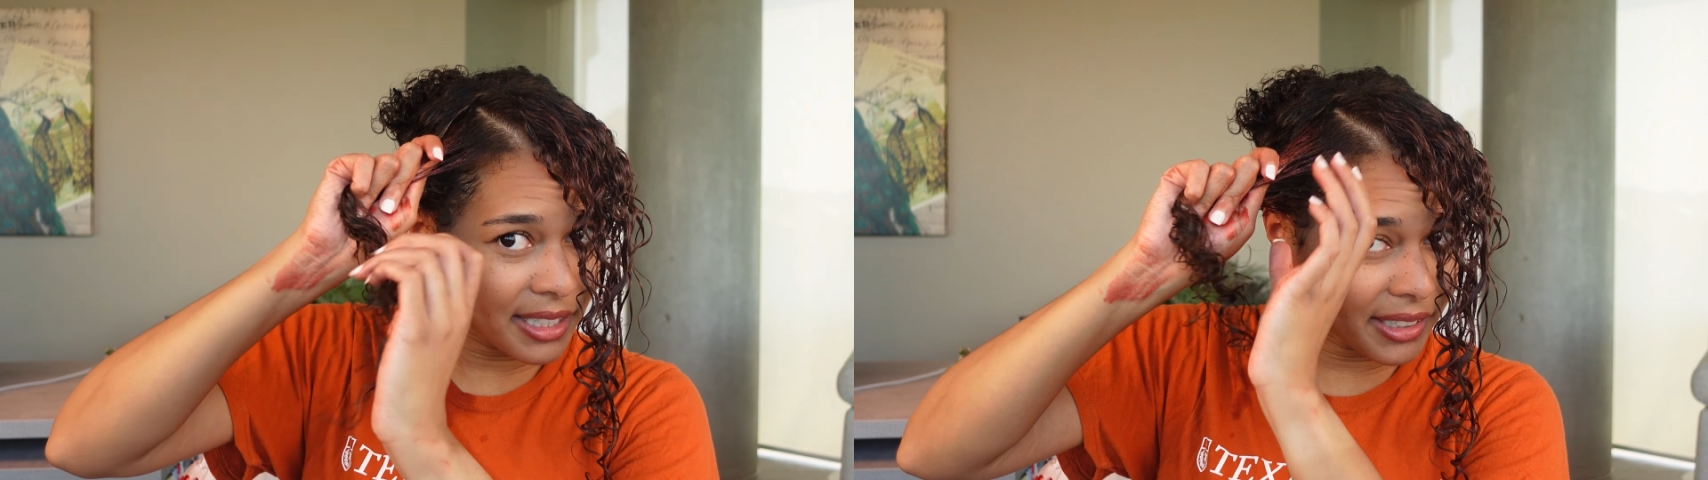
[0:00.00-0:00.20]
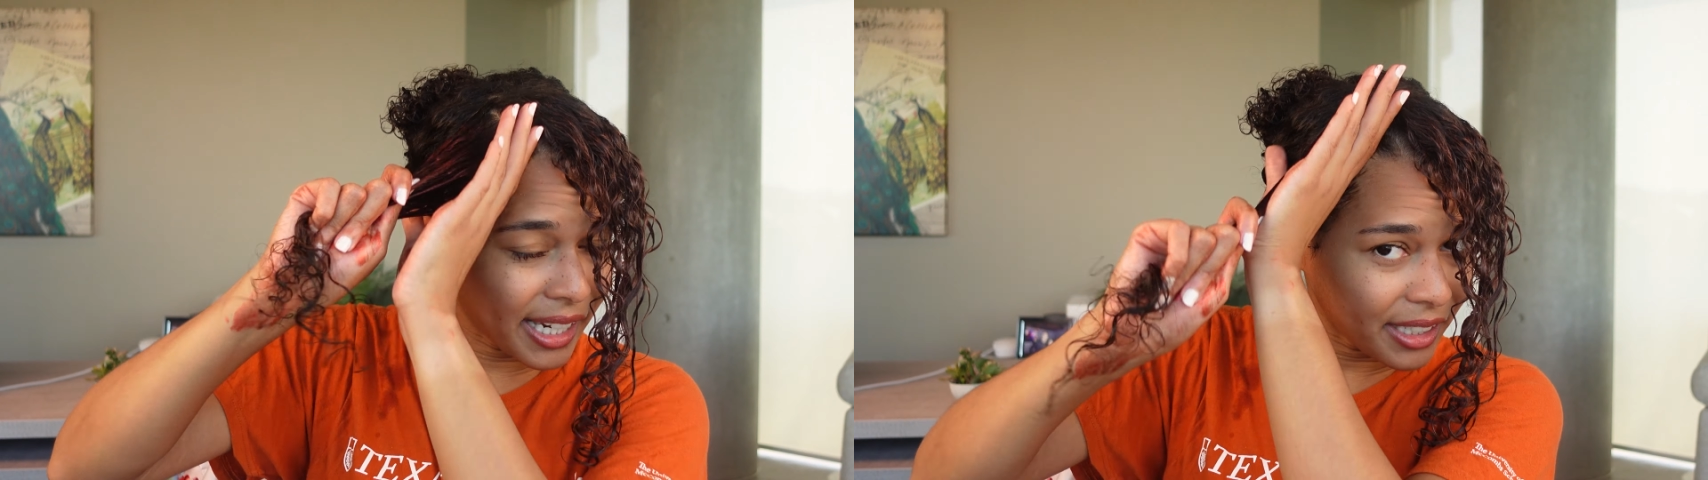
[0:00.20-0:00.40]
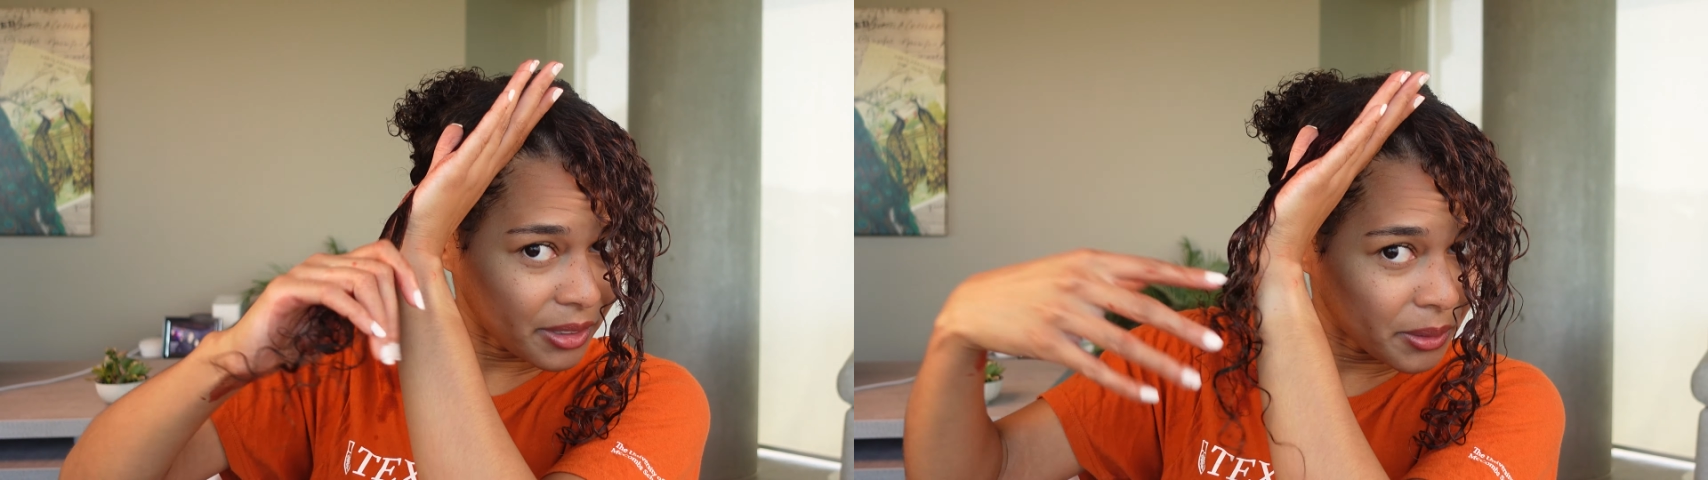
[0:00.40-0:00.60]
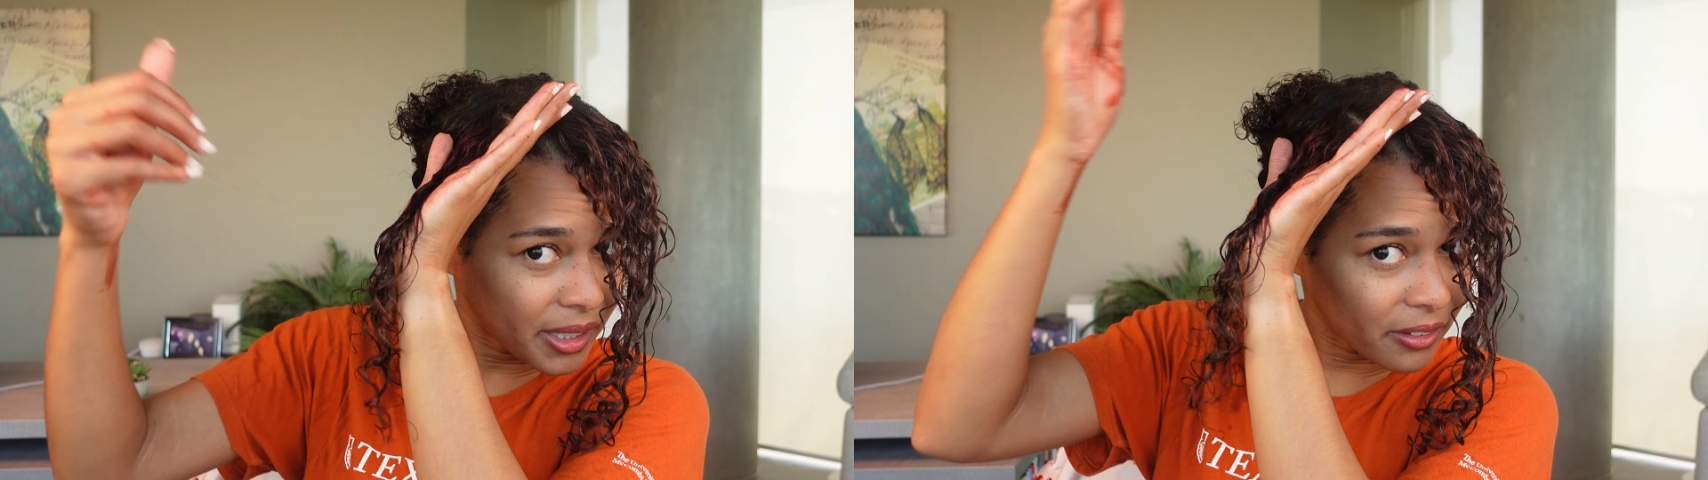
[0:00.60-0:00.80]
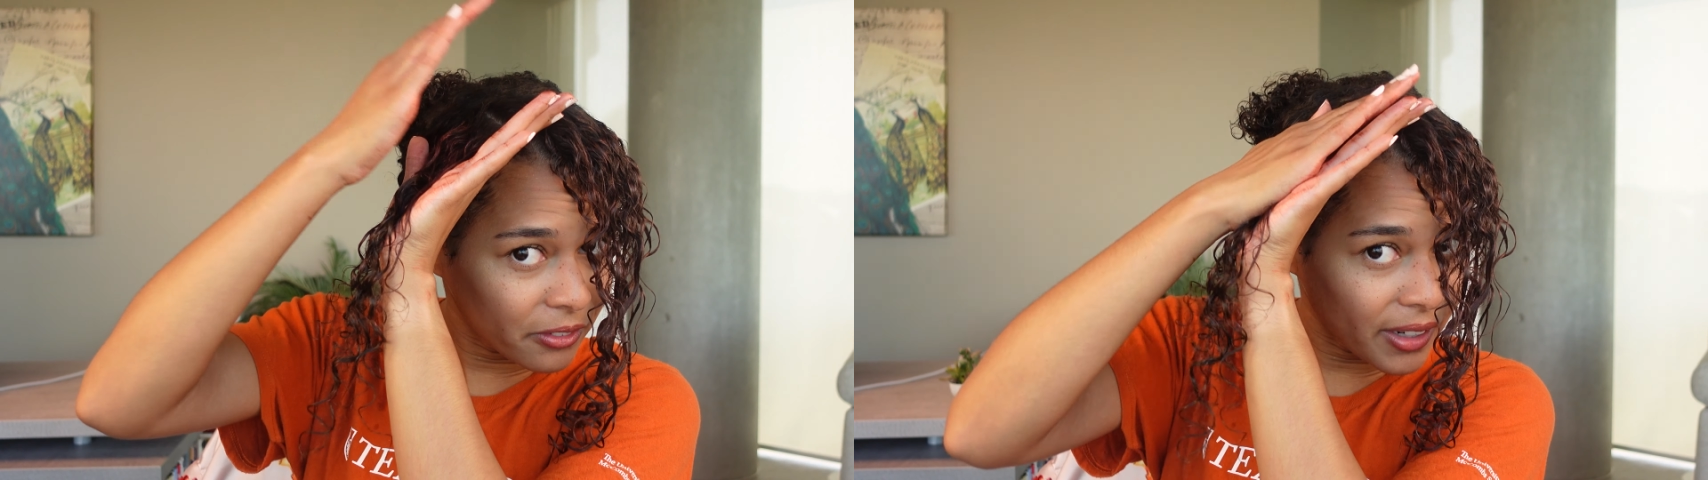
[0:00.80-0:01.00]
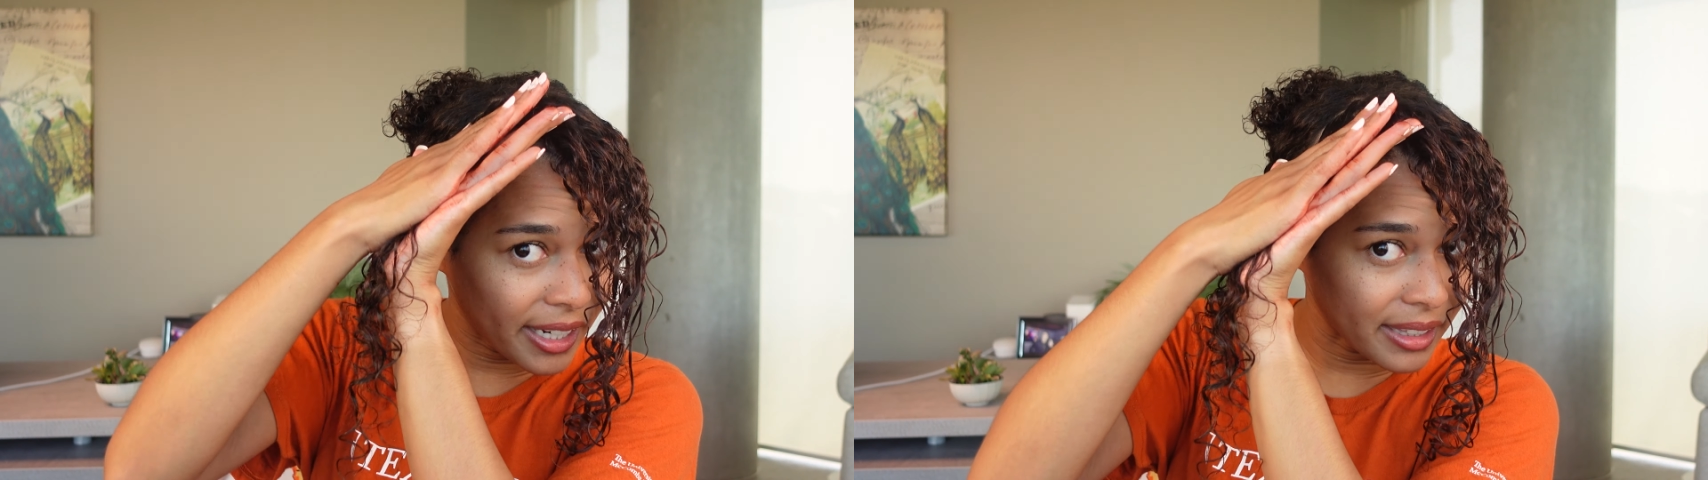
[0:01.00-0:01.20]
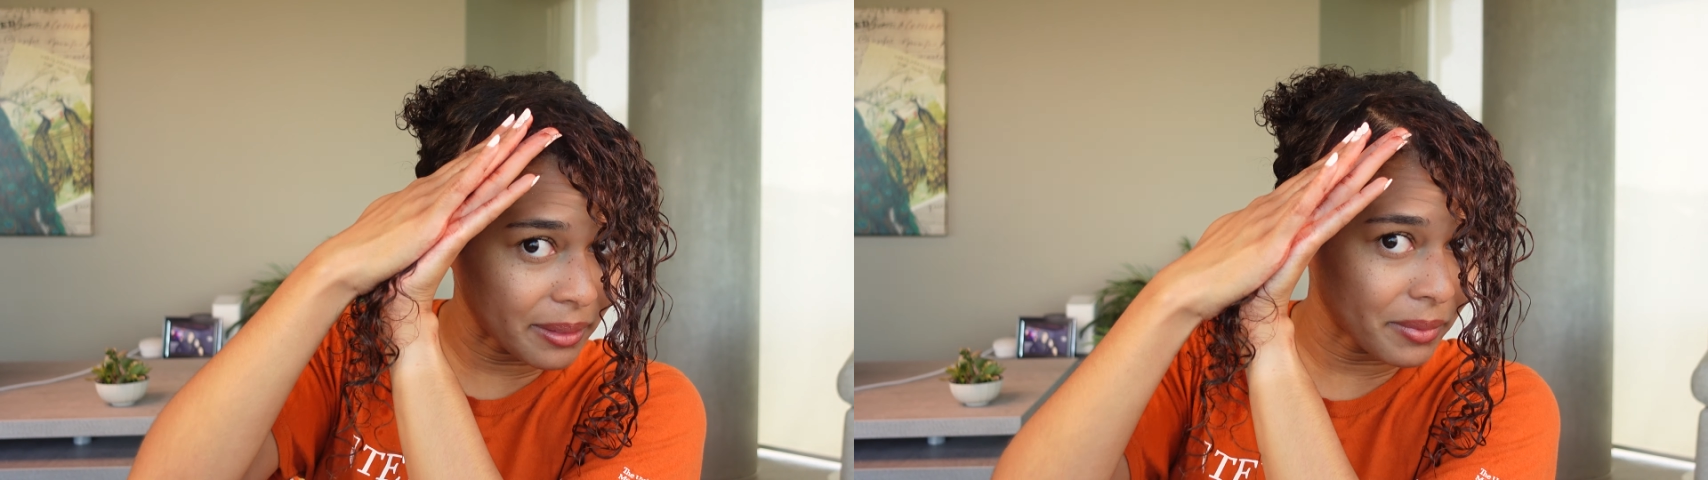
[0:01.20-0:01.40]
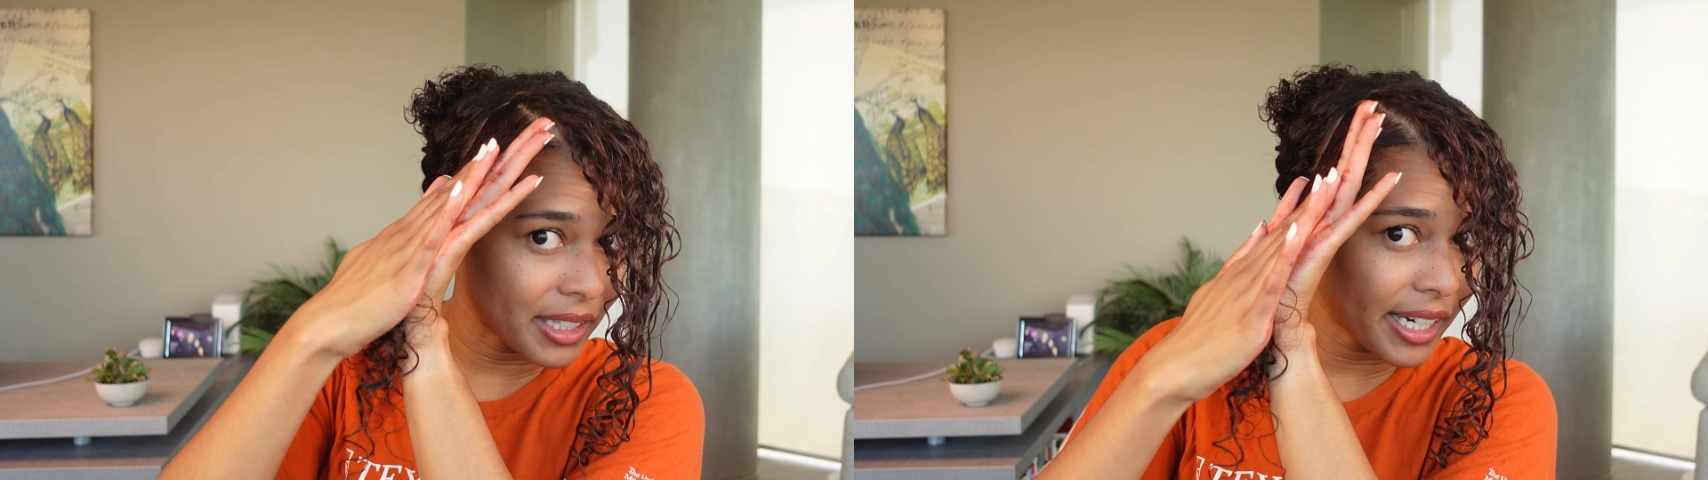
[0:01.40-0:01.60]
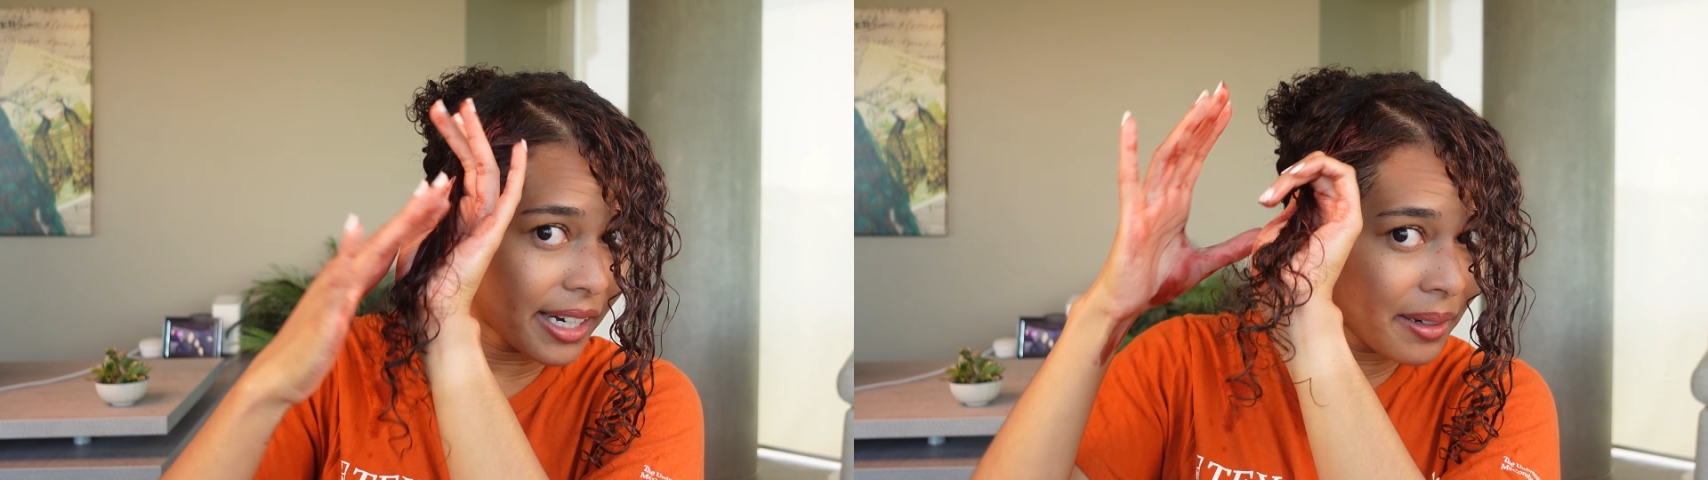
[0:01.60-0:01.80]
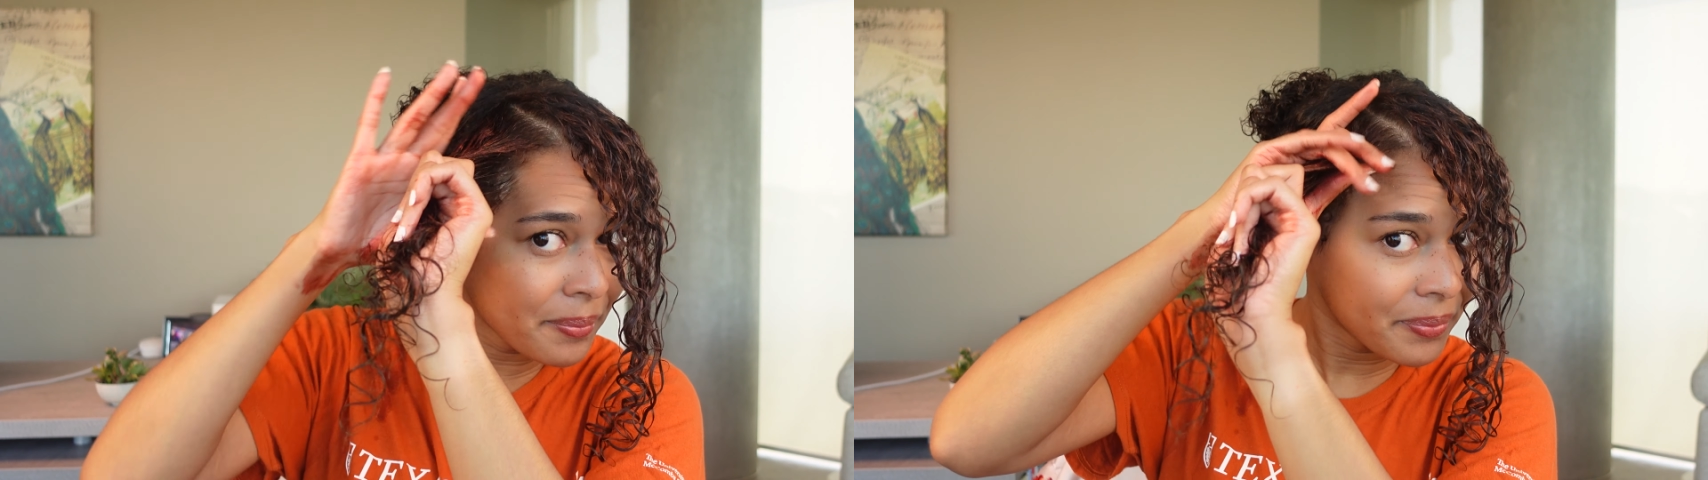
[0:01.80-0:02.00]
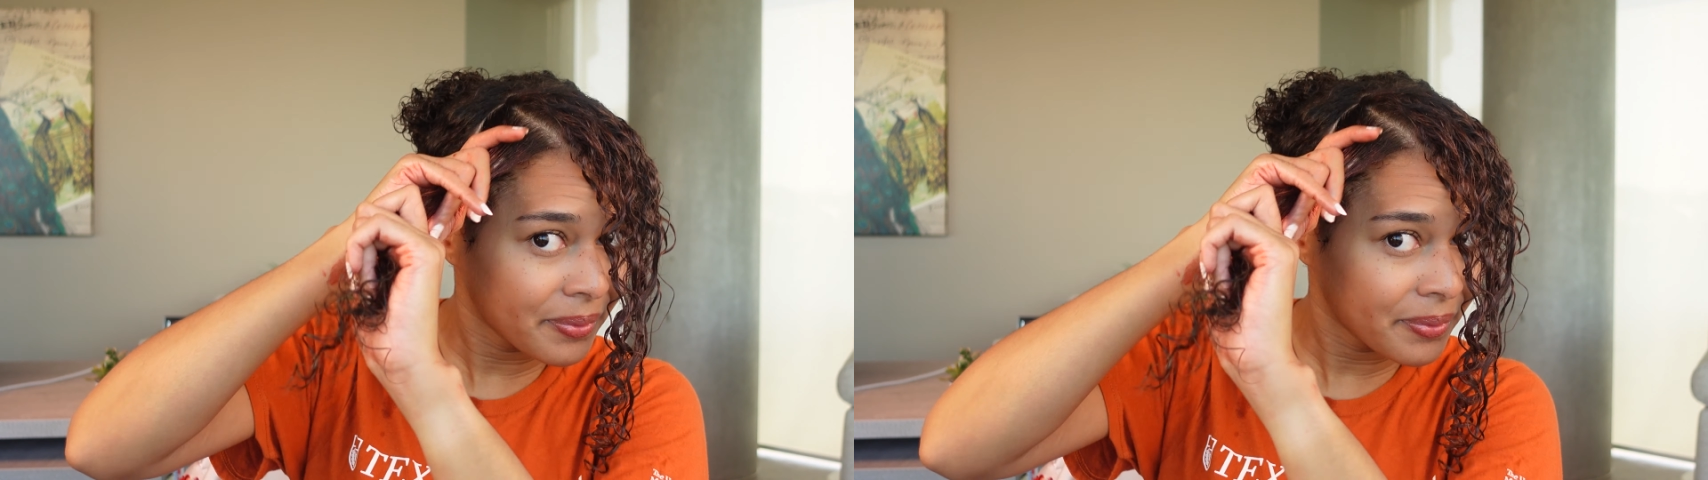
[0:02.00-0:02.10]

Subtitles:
so that you can find them there